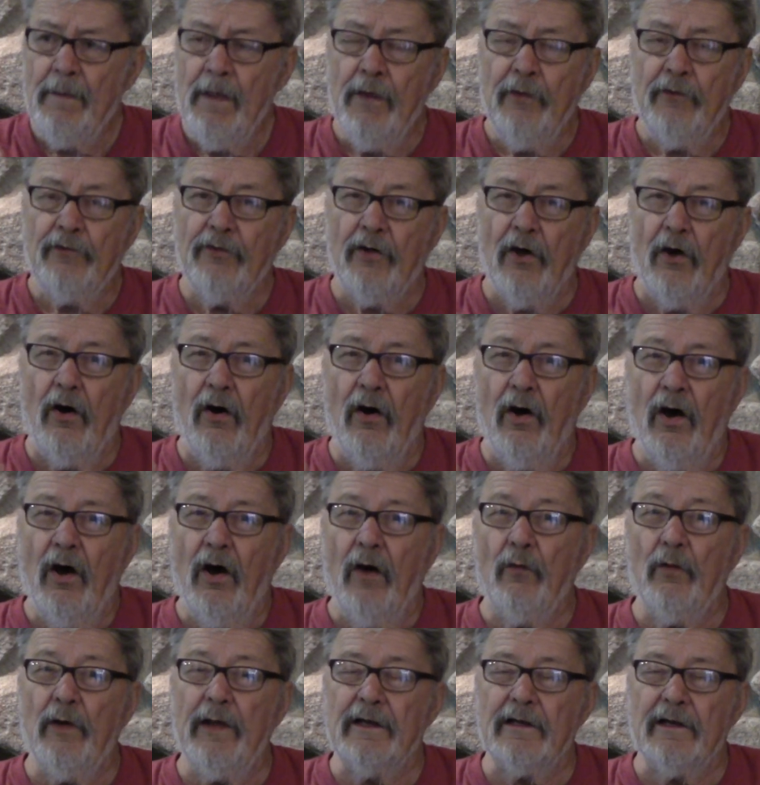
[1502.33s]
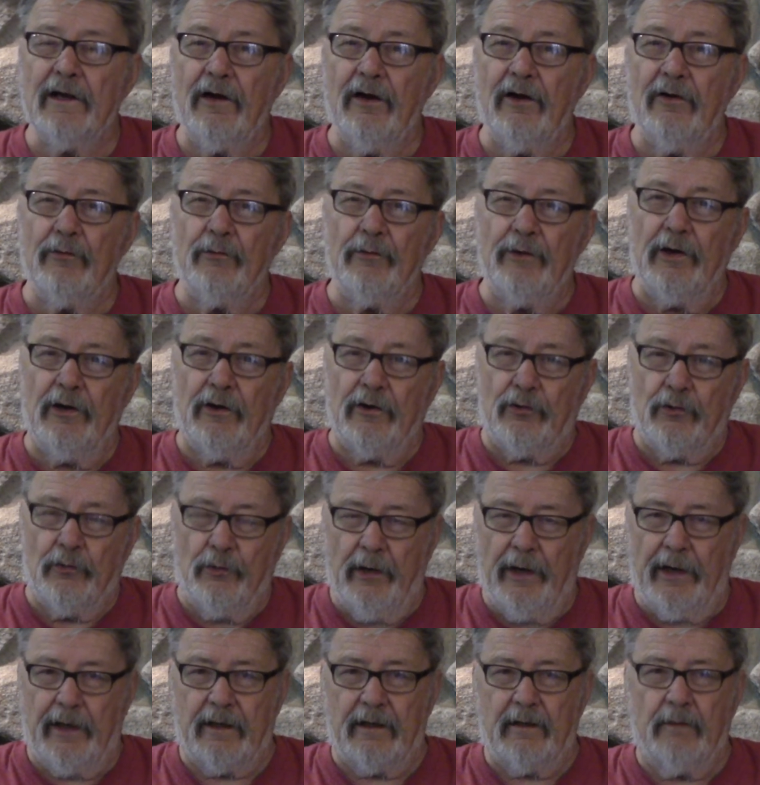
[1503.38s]
So we learned real
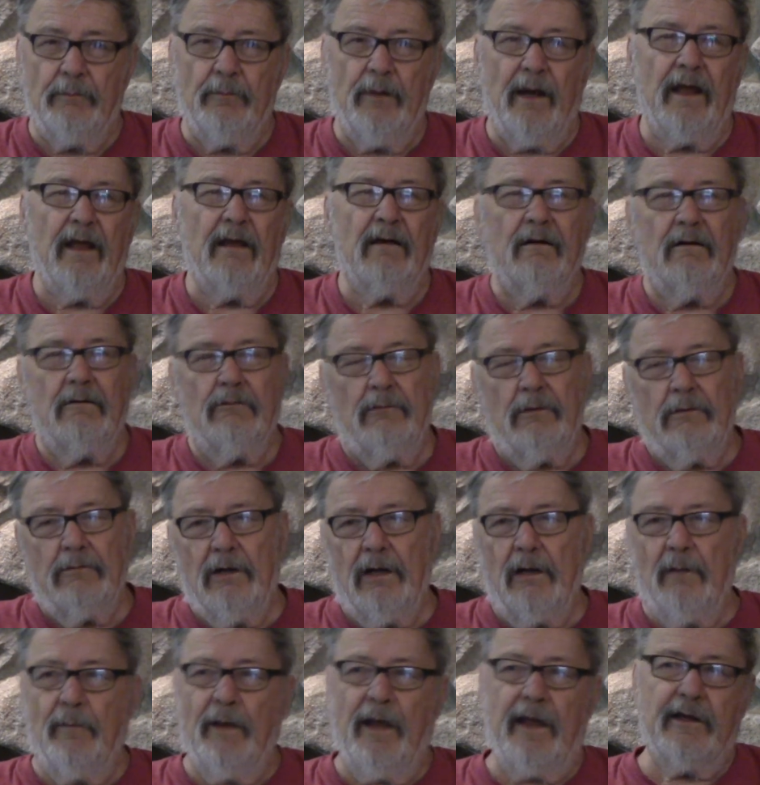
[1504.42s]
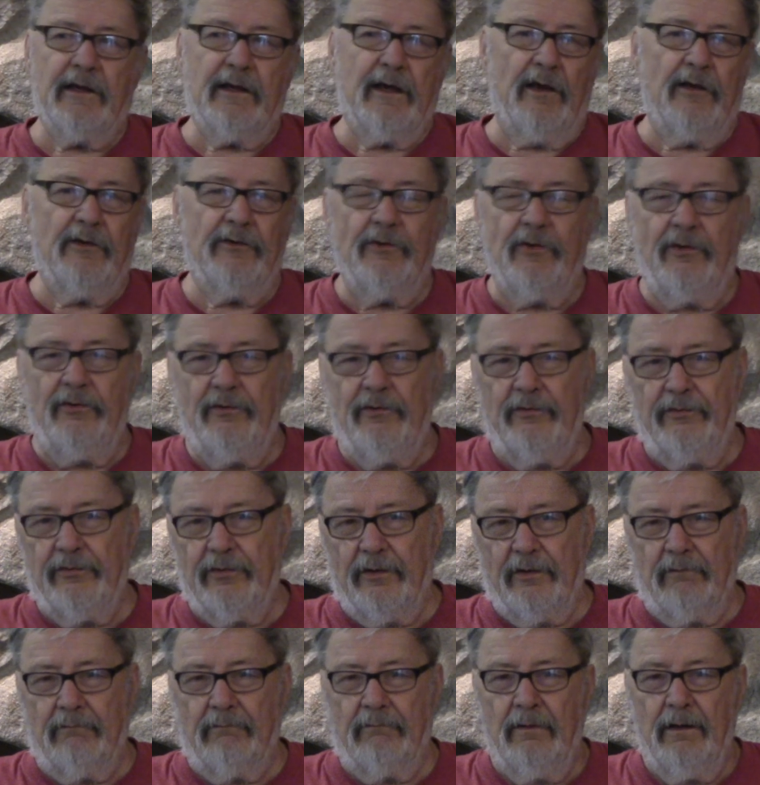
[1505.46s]
quick. One of my cousins
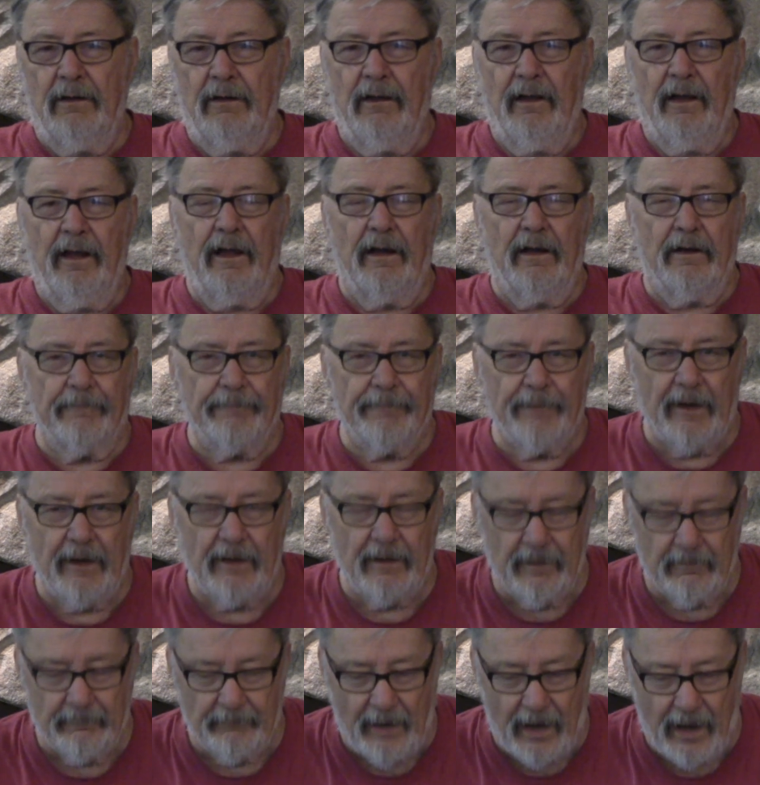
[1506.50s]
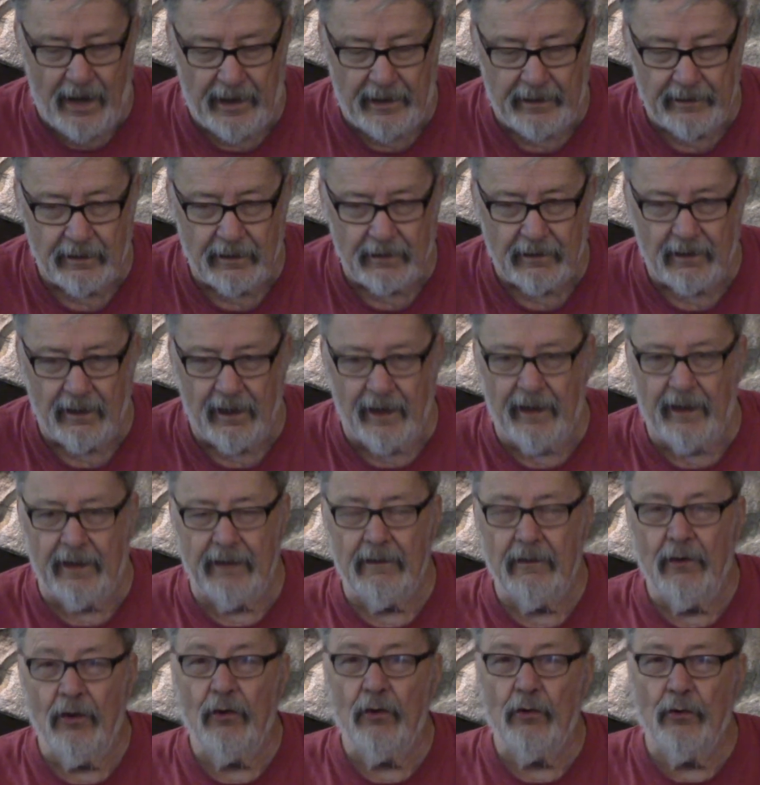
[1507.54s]
and a friend of mine and
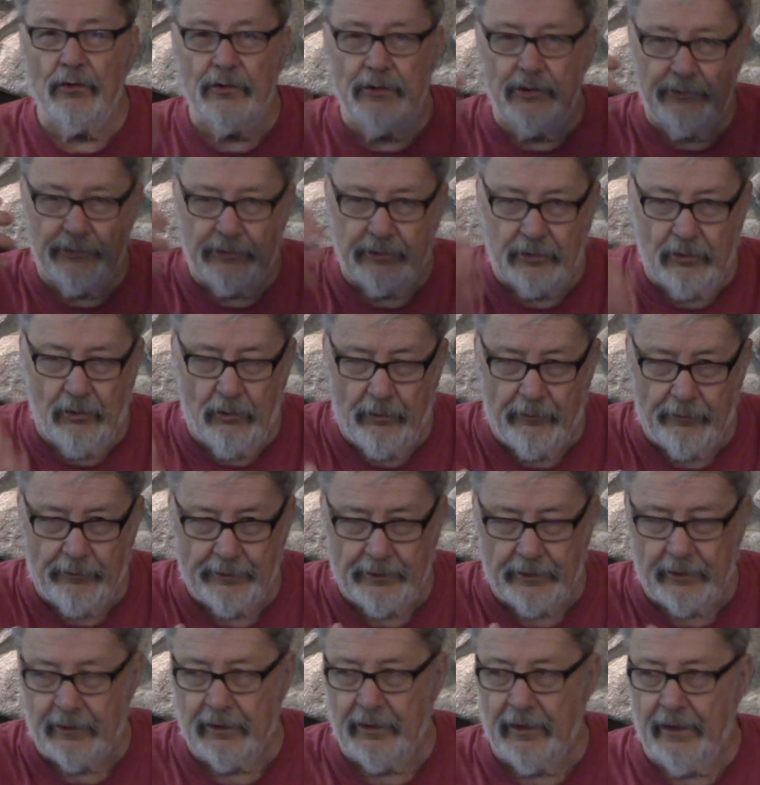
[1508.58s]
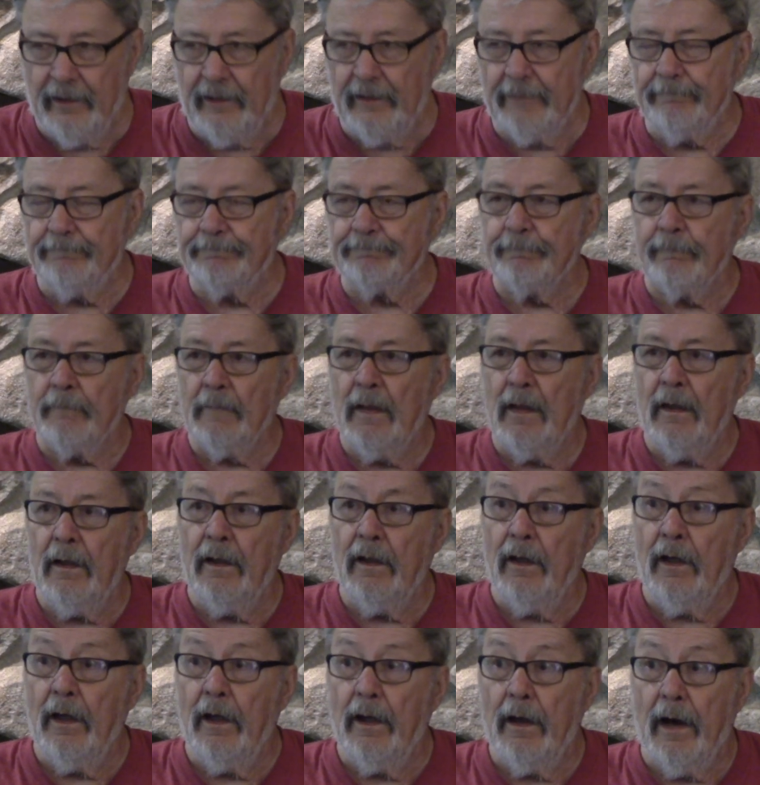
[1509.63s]
I, who used to go over there and hunt,
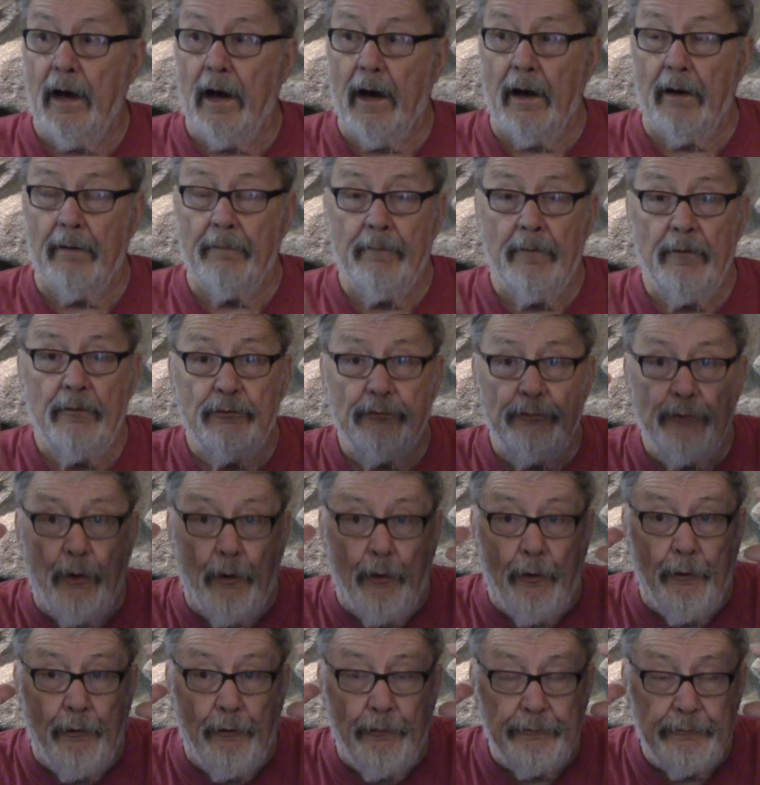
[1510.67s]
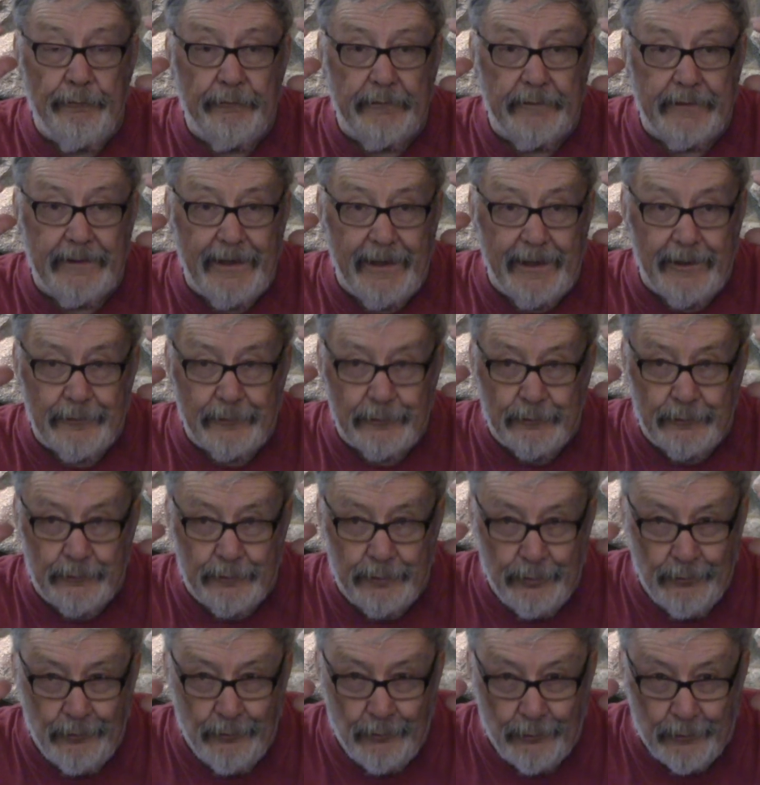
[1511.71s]
don't get
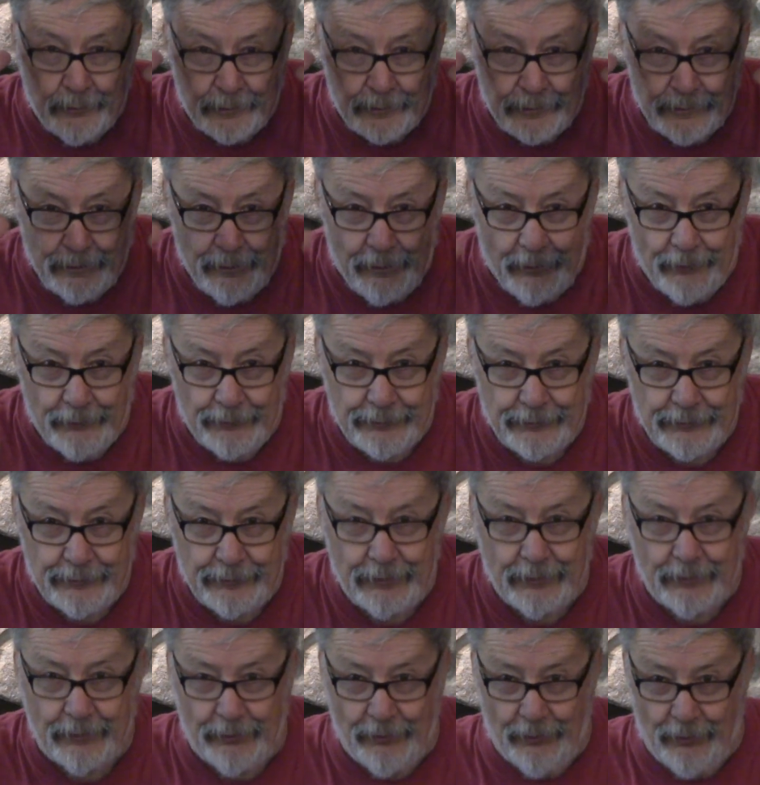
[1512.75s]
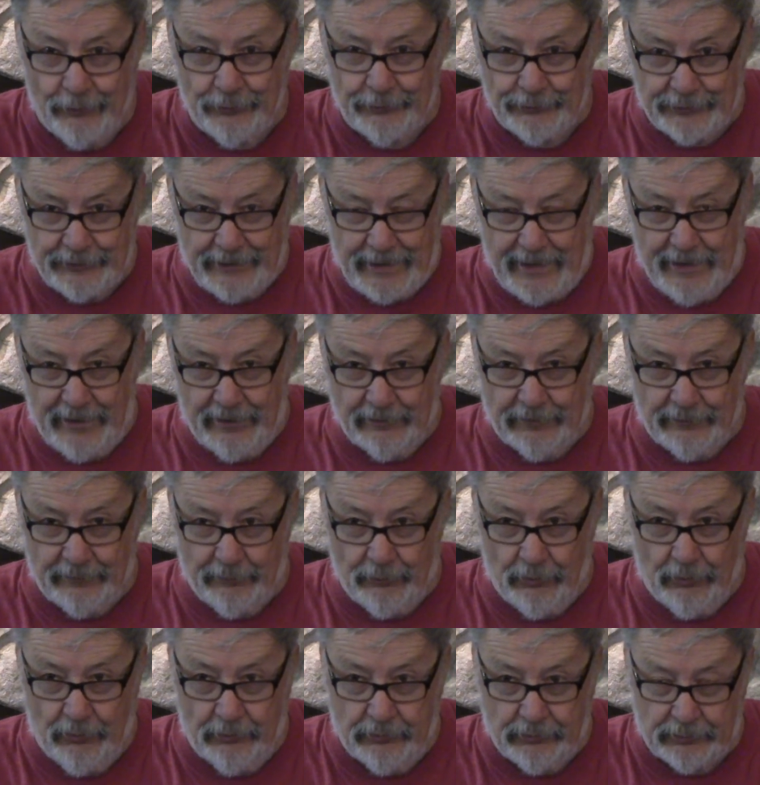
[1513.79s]
too close to those stands of
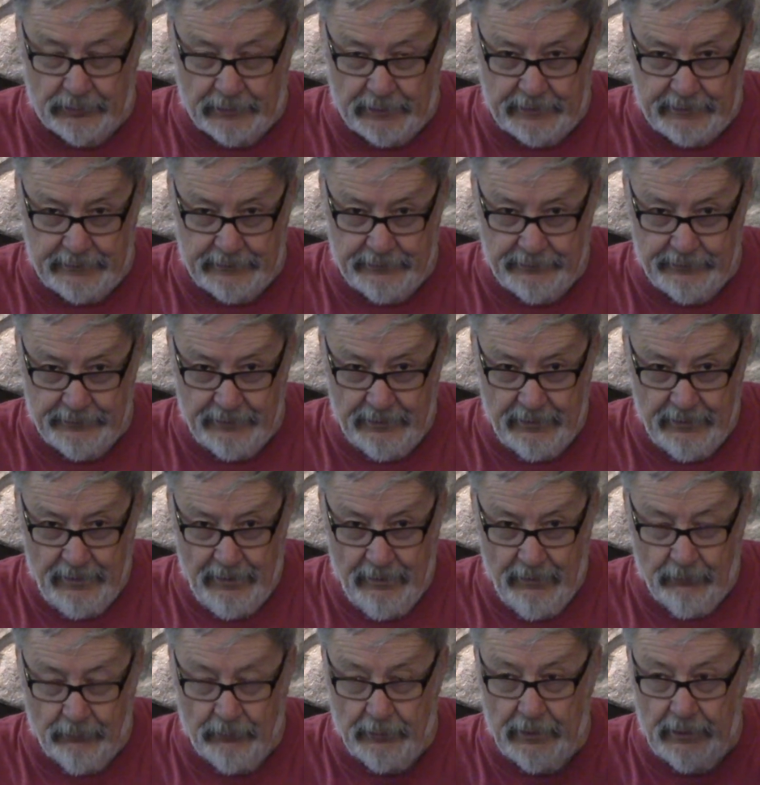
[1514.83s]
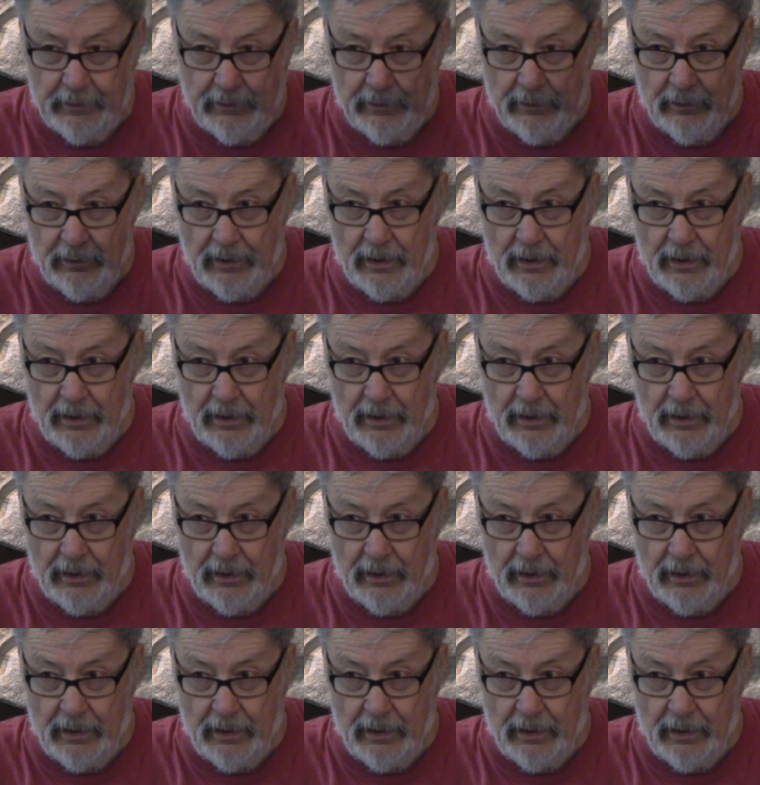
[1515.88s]
oak trees when